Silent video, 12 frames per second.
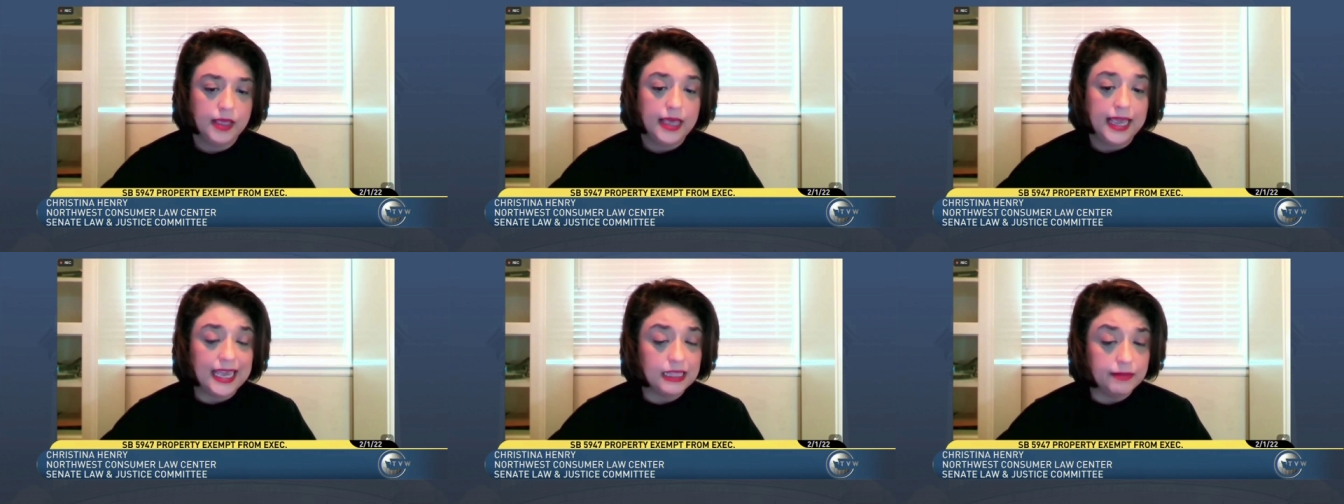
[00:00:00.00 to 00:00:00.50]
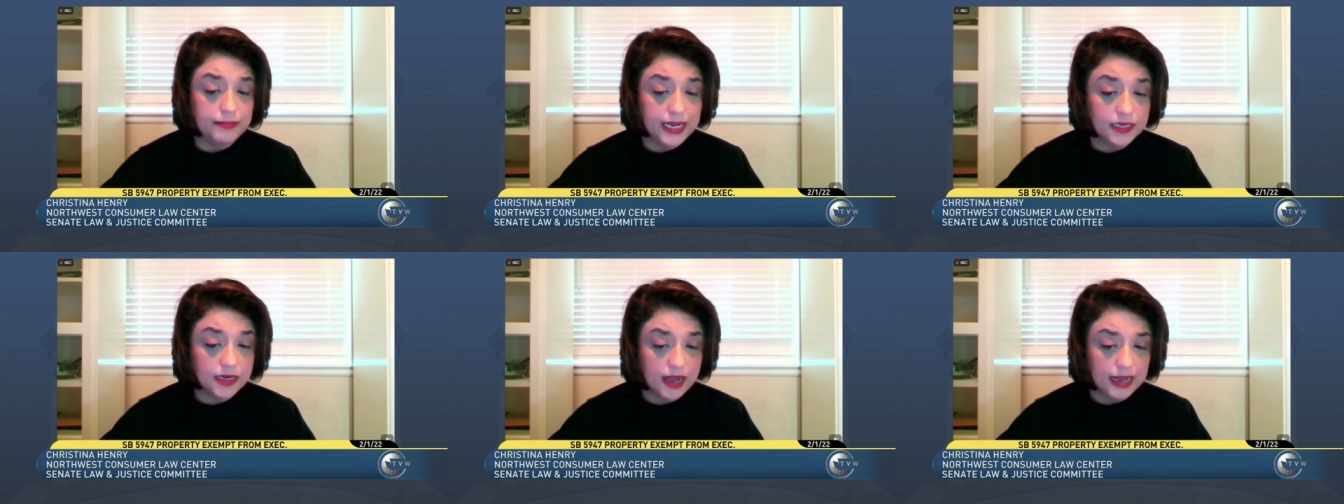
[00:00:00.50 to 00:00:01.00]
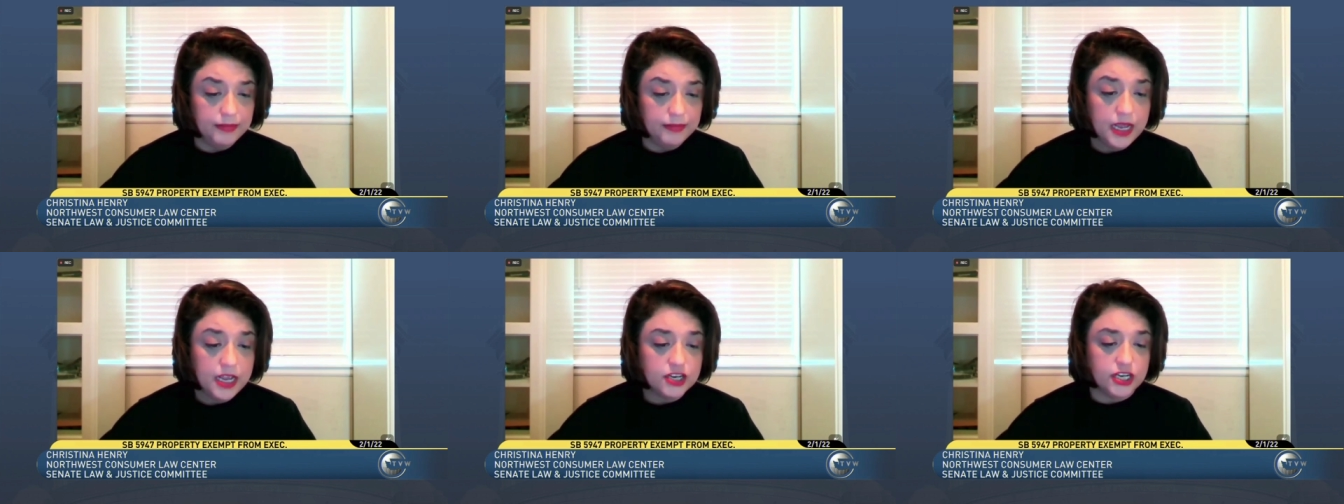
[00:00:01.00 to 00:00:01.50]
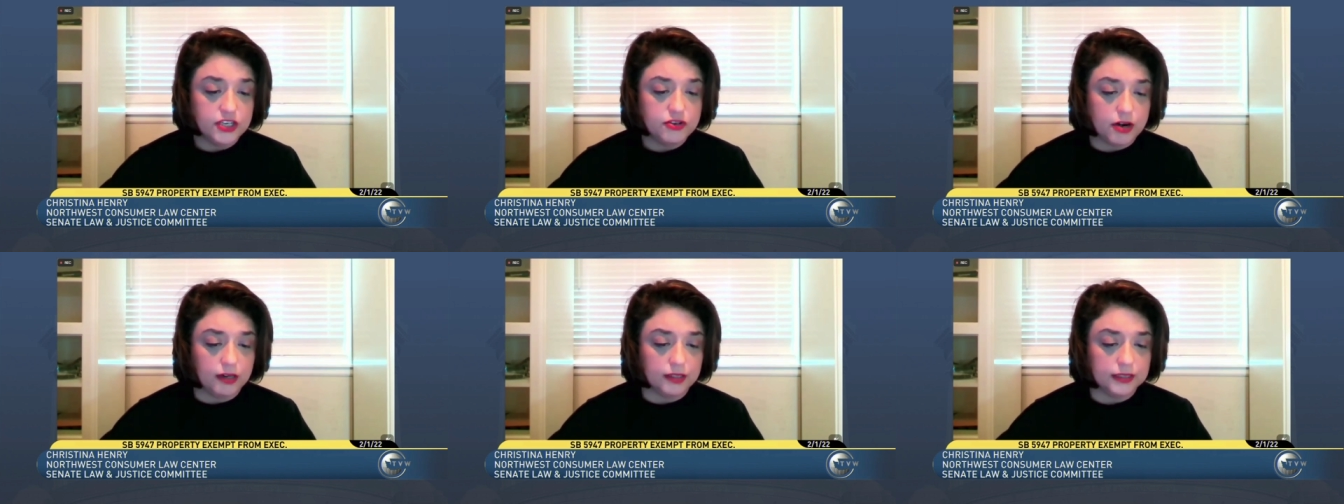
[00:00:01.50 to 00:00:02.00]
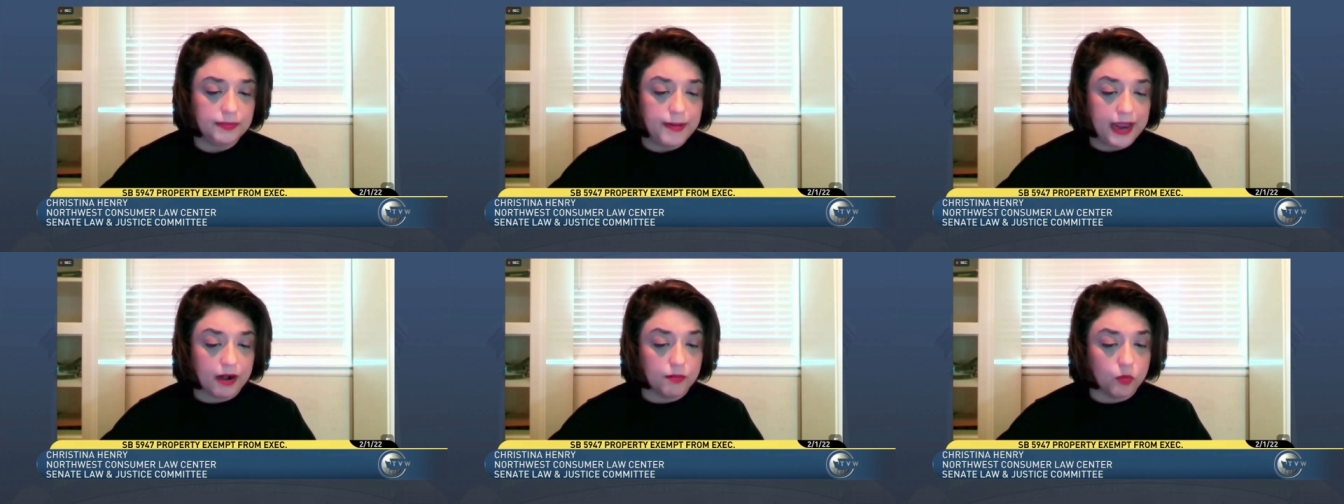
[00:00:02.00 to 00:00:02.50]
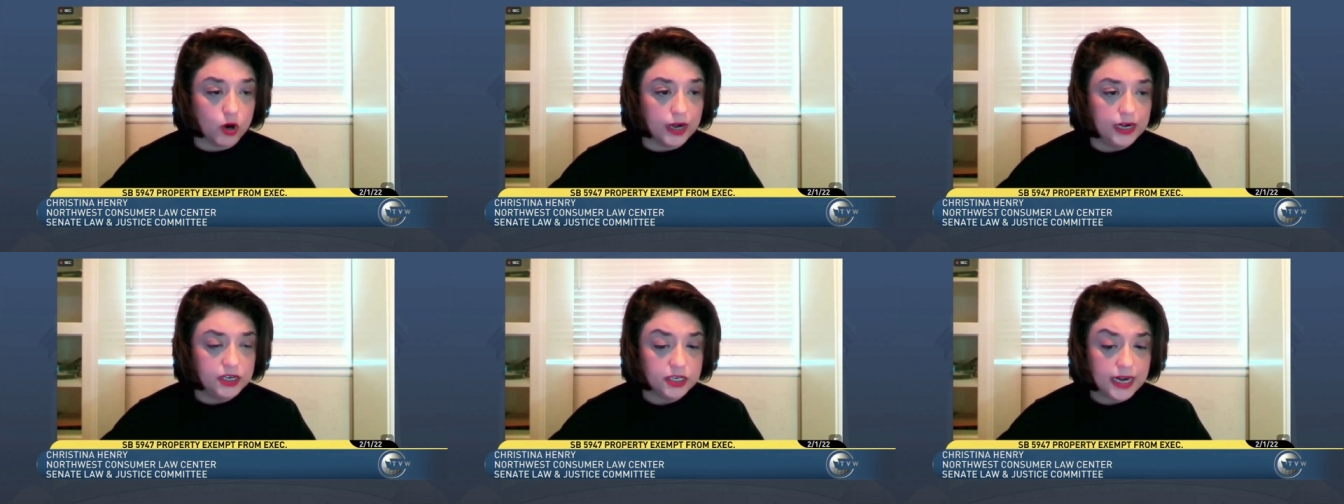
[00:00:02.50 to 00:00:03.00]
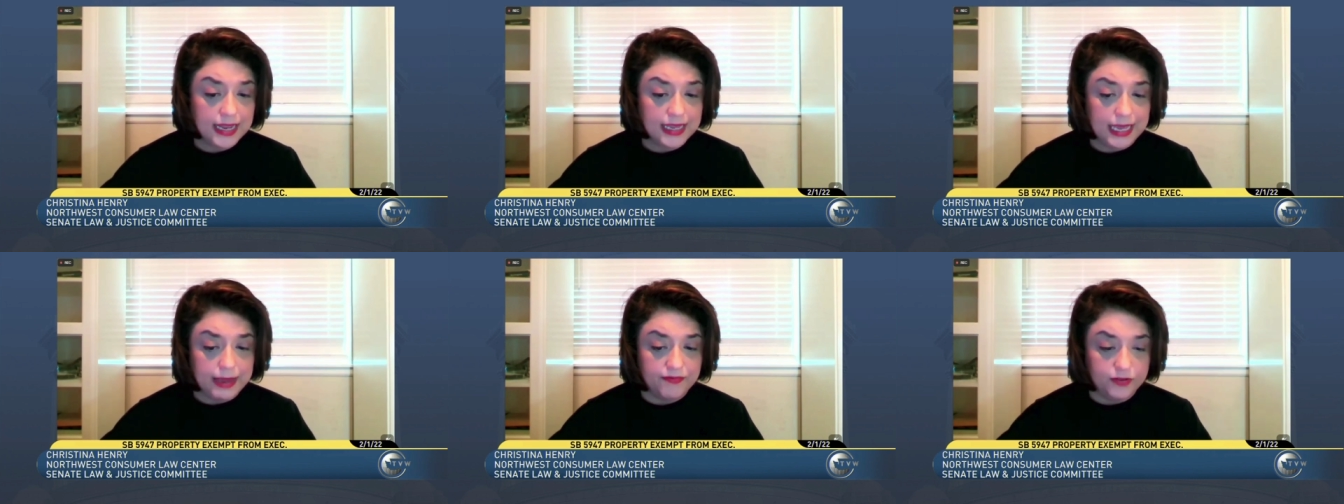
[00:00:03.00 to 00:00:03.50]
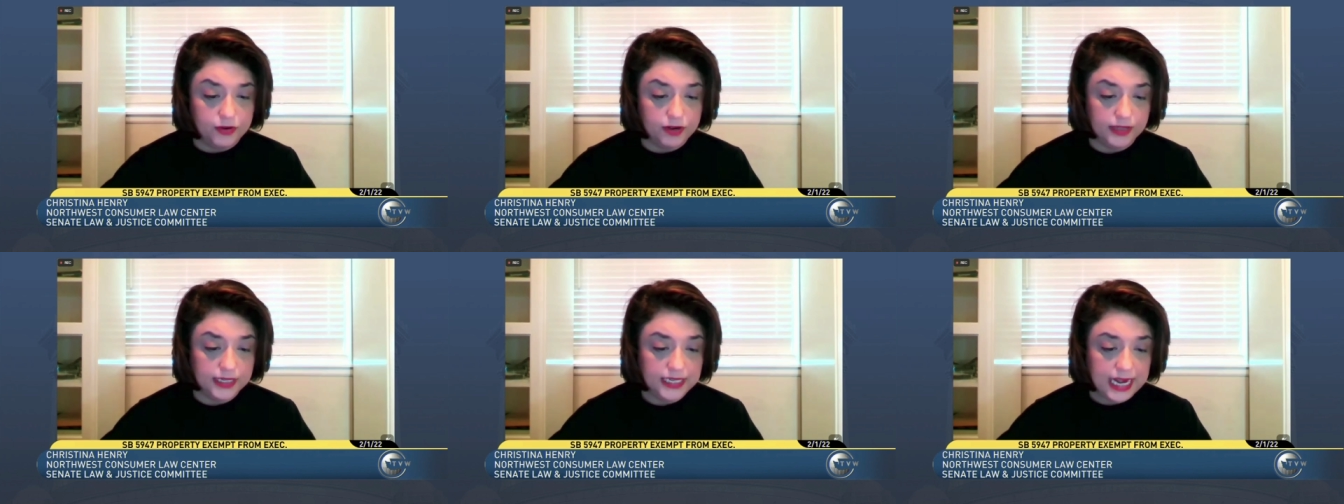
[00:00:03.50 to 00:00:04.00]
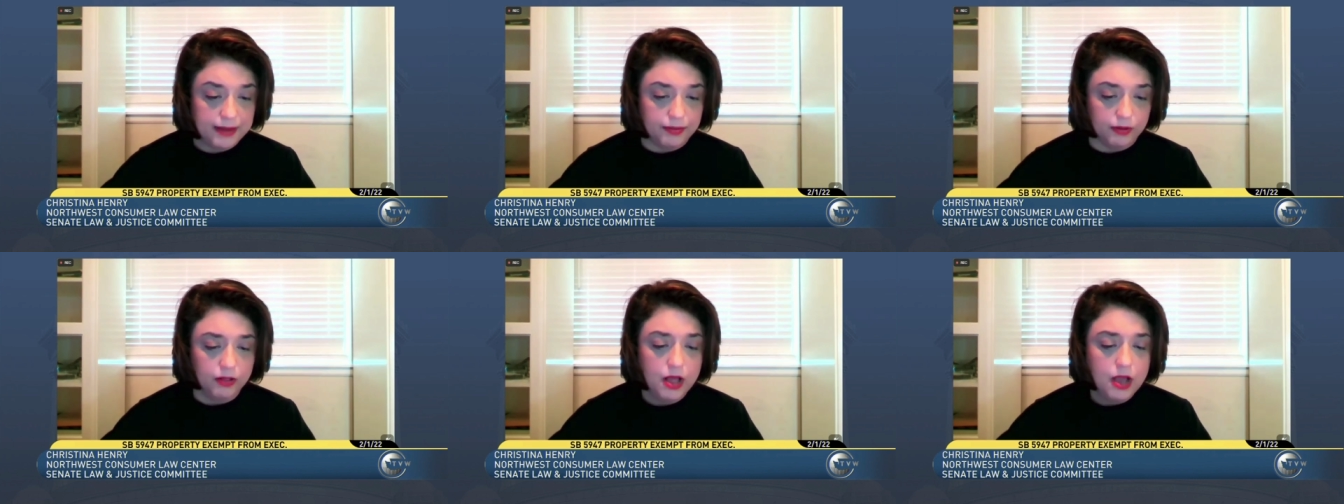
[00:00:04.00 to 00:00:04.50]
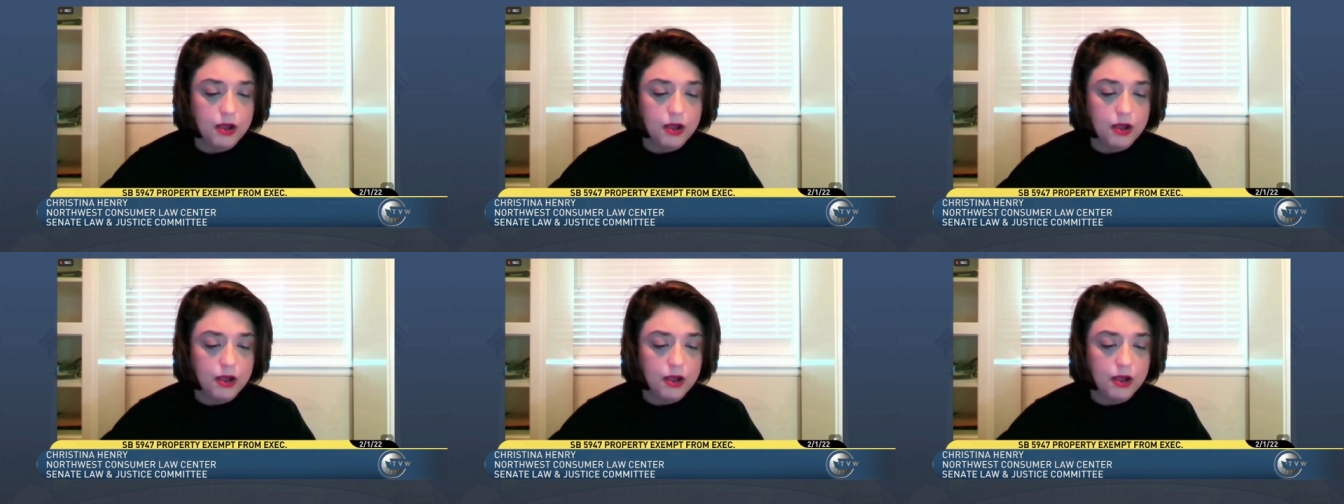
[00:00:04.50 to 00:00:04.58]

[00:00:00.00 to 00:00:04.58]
In the meantime, she struggled to pay her mortgage and keep food on the table